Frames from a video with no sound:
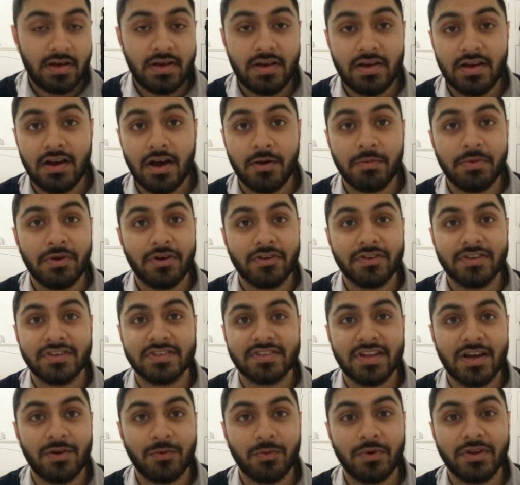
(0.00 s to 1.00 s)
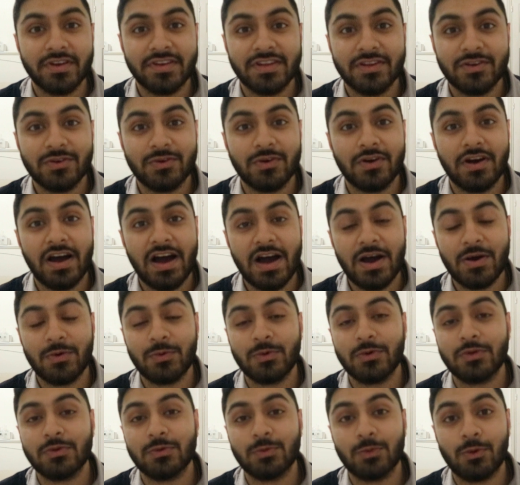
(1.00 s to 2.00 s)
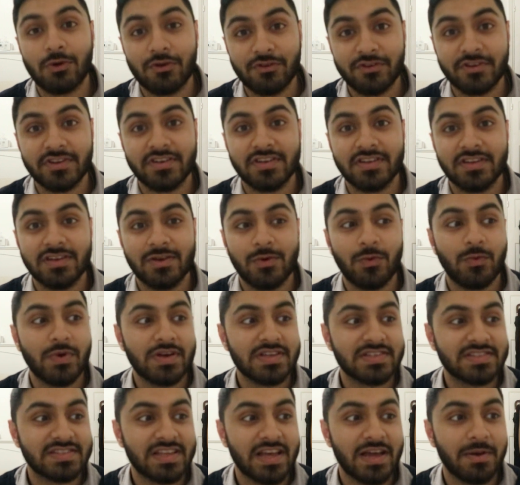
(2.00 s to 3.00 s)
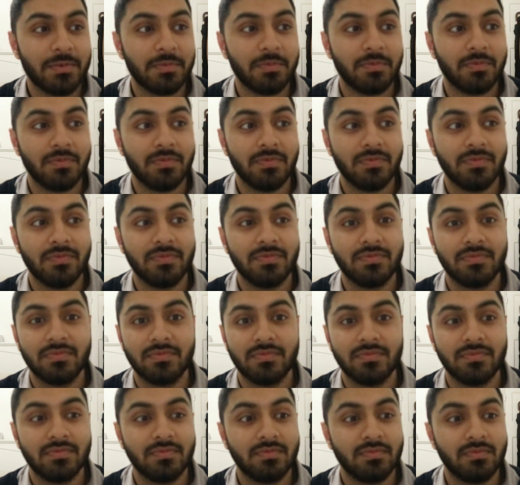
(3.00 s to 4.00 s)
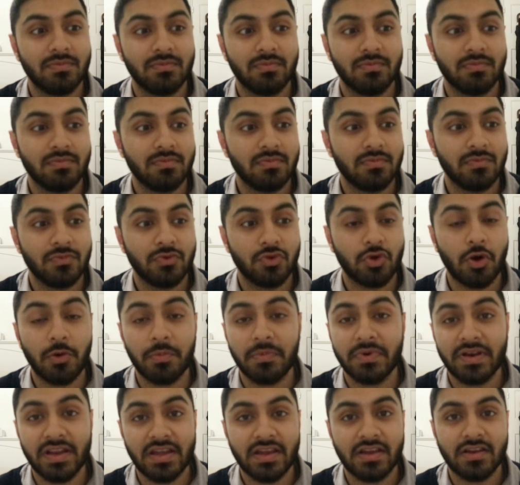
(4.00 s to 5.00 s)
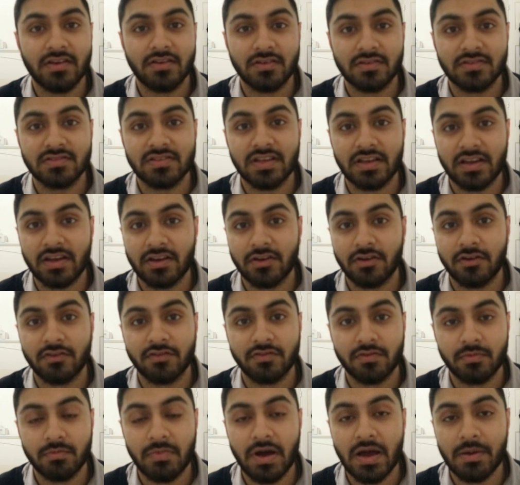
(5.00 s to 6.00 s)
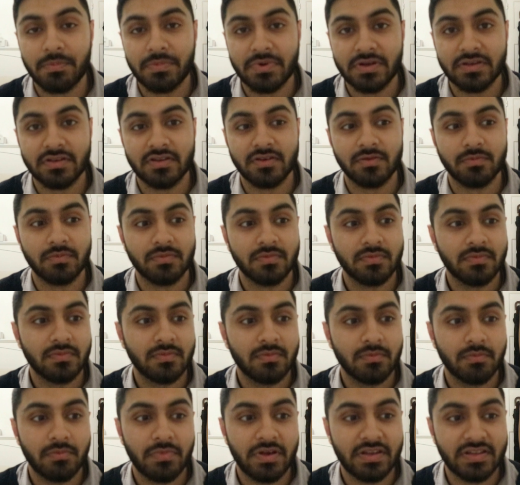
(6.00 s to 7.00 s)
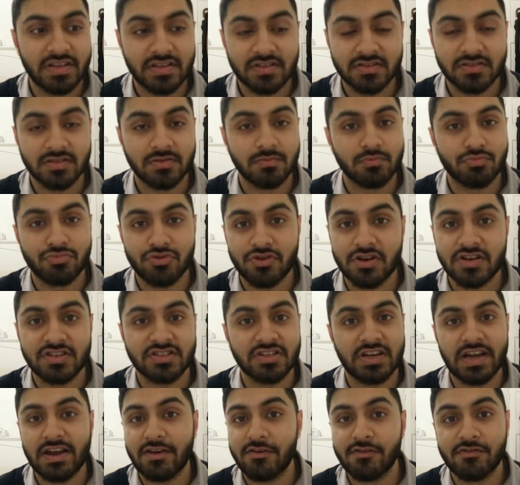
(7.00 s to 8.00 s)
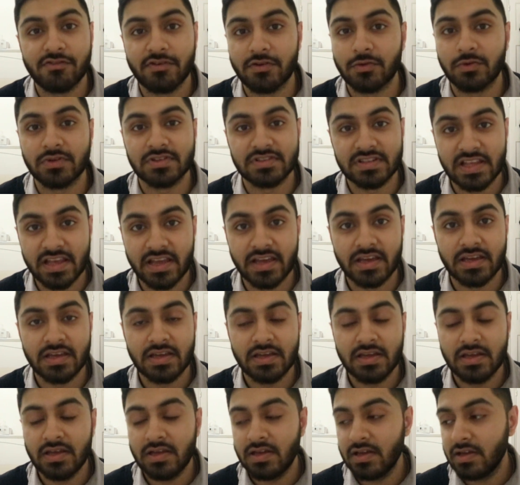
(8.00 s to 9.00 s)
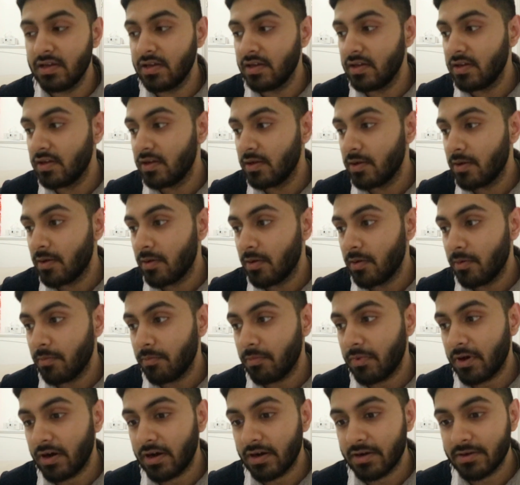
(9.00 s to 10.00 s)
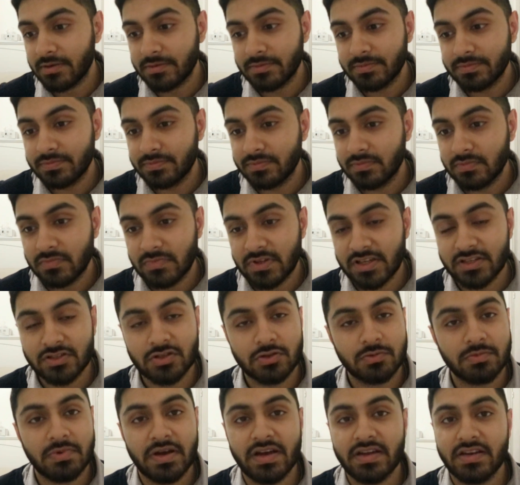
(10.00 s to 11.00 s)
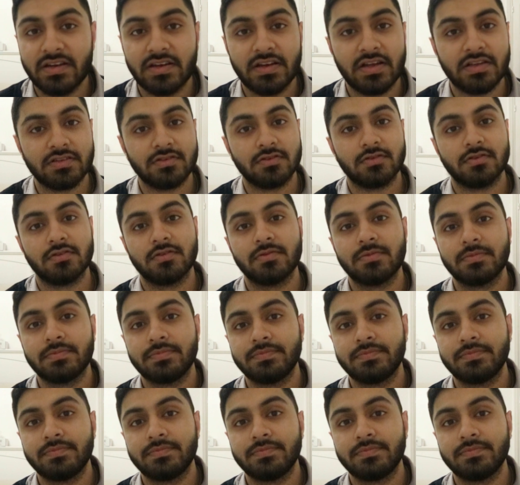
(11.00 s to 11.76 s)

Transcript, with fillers: I'll be honest, at 1-0 I was worried. West Ham dominated our second half in my opinion. Possession, pressure, everything was there. But let's talk about Eden Hazard.